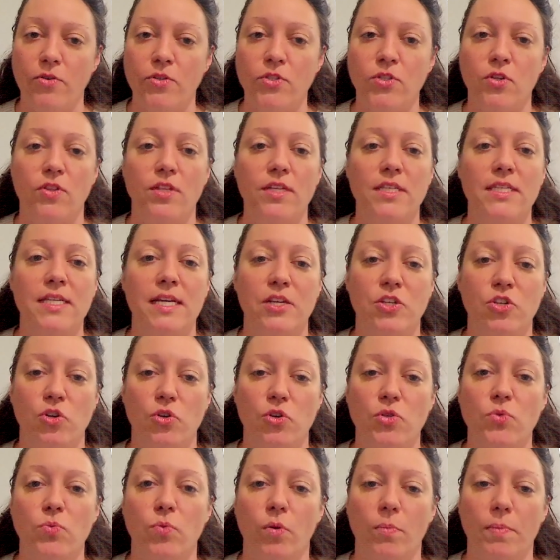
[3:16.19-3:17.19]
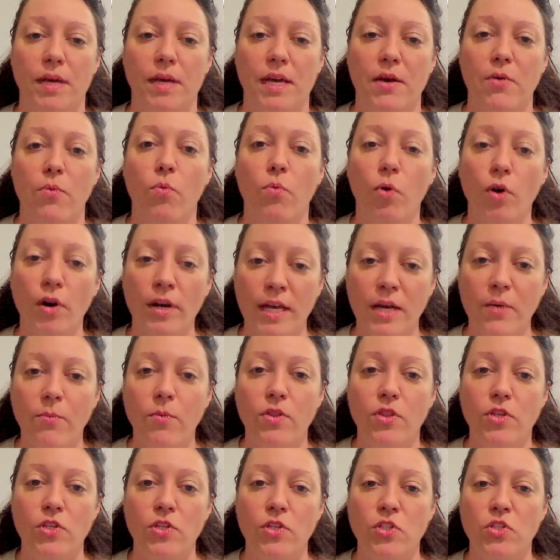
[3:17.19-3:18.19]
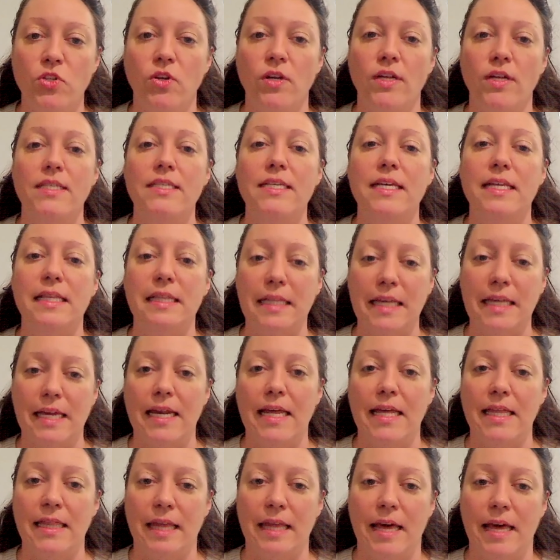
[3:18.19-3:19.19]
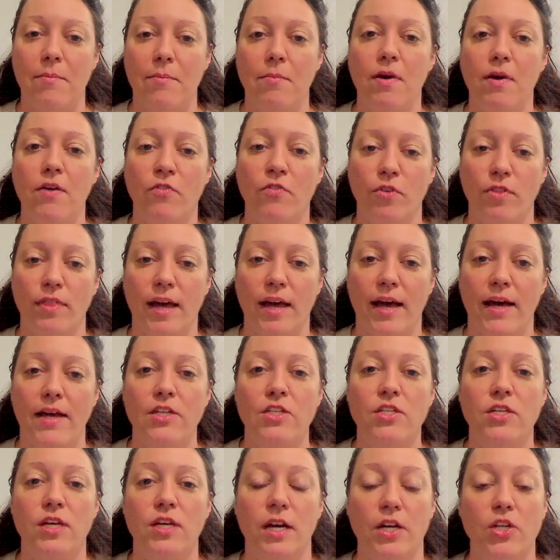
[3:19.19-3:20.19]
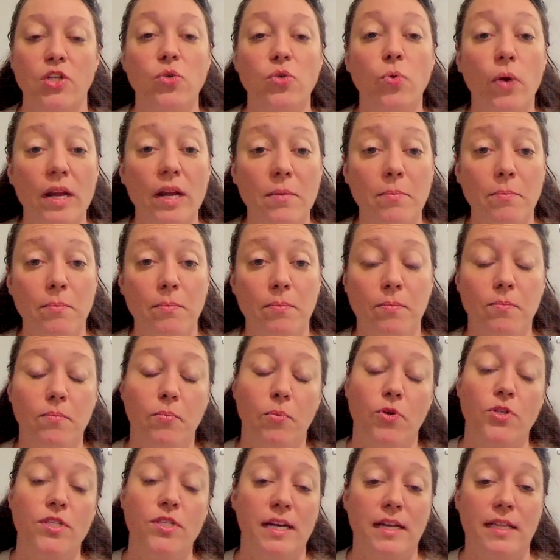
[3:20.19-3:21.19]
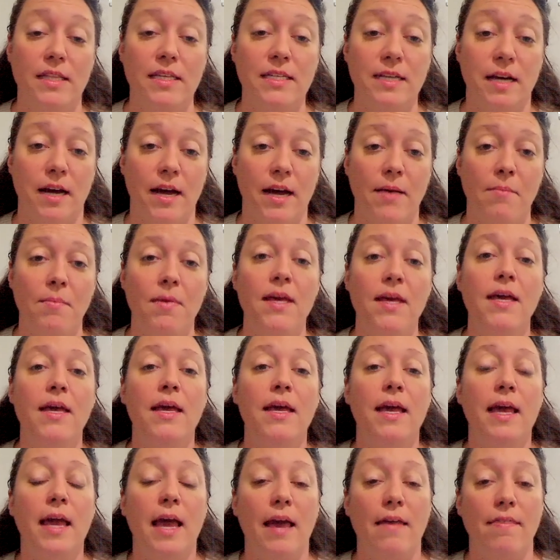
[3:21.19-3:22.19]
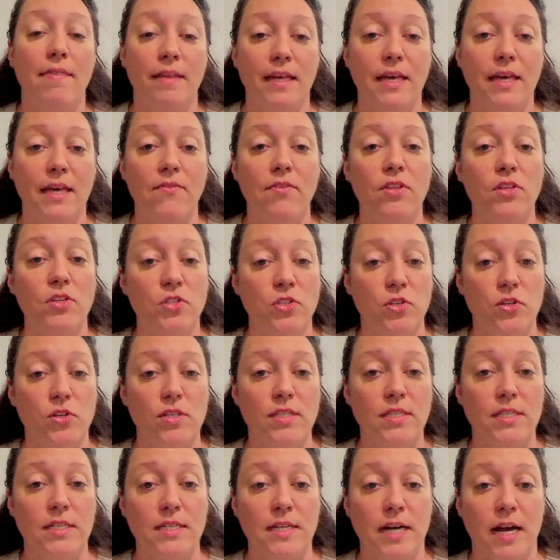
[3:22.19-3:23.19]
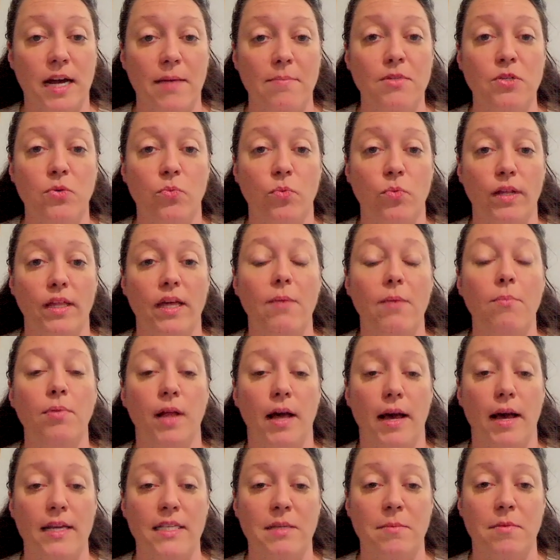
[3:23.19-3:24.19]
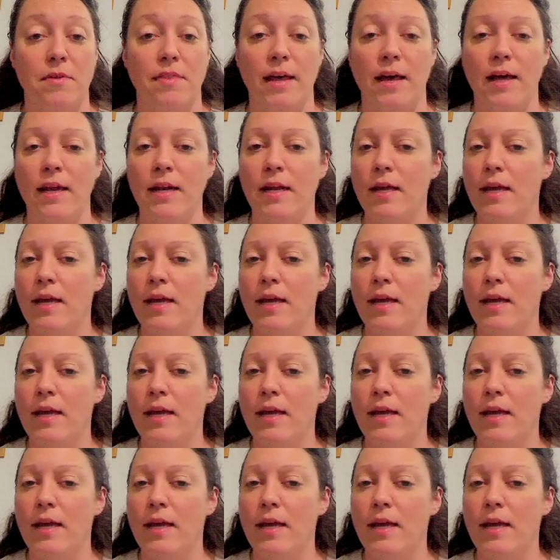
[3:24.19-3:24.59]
So the teachers will be working with the students and leading them for that 20% of the time, and then giving the students the time to really apply some of that.